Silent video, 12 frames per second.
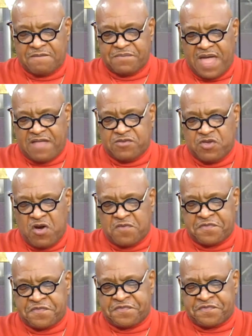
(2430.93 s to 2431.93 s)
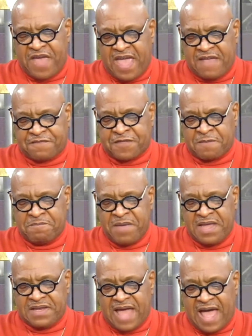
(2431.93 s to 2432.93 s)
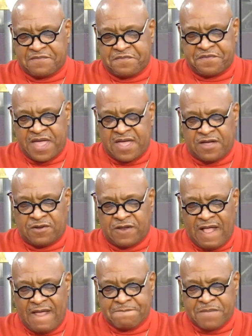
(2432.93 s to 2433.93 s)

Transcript: that your faith may not fail.